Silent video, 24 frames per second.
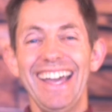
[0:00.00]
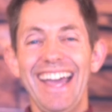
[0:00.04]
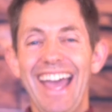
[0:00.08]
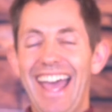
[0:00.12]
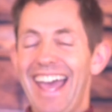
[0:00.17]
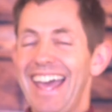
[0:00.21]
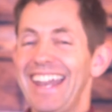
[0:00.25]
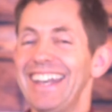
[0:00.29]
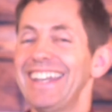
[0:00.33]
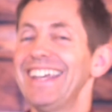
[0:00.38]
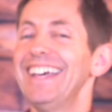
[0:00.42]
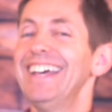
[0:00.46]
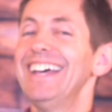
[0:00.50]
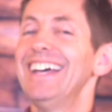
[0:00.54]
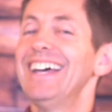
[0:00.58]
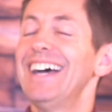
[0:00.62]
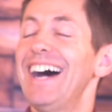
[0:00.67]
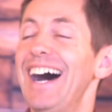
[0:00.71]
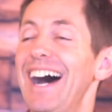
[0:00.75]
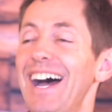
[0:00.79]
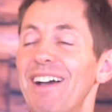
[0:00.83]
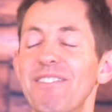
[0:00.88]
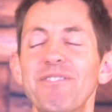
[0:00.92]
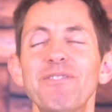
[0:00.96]
and
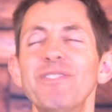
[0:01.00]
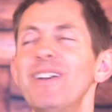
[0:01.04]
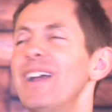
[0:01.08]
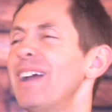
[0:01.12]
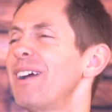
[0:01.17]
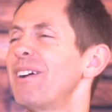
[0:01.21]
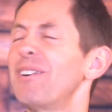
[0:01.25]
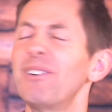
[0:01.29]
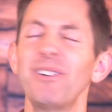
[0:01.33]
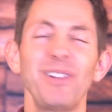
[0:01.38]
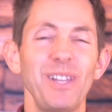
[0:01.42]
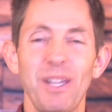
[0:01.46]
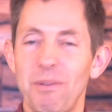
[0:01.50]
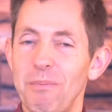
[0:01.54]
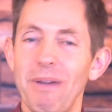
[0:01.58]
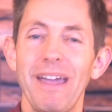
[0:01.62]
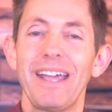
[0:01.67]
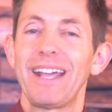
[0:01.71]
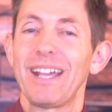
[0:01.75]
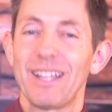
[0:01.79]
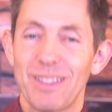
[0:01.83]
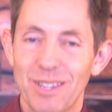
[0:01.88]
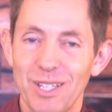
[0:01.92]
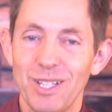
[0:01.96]
I rarely
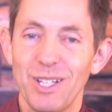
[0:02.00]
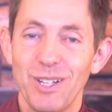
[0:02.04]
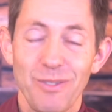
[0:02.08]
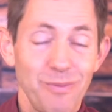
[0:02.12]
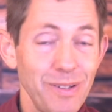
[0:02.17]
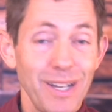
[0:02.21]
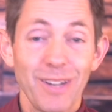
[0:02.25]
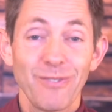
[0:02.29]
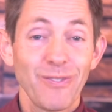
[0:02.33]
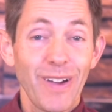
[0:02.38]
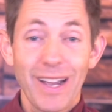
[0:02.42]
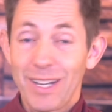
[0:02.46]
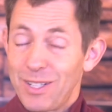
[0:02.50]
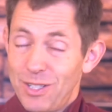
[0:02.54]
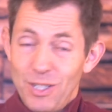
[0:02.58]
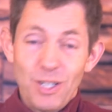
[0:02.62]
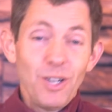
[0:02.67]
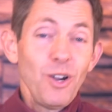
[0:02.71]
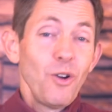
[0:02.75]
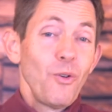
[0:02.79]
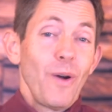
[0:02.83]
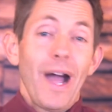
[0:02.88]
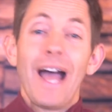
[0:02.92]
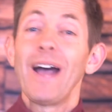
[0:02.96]
make it through. But if I
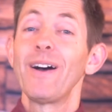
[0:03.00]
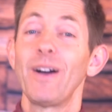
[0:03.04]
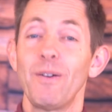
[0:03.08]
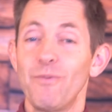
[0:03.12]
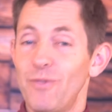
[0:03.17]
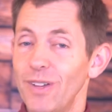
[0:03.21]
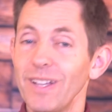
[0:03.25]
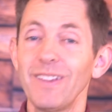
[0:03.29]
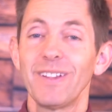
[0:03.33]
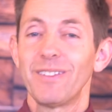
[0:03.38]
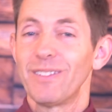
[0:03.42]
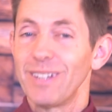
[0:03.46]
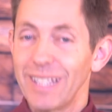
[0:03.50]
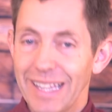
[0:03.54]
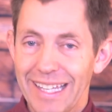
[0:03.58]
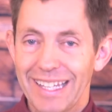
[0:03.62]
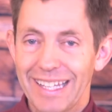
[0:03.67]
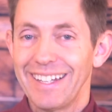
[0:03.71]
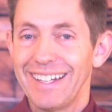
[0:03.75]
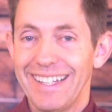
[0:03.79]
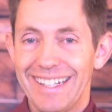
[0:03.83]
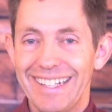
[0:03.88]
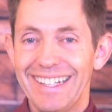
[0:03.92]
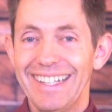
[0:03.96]
do, wow, I'm feeling really
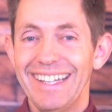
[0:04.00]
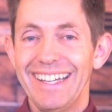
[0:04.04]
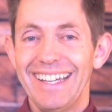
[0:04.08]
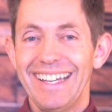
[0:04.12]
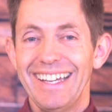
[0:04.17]
good.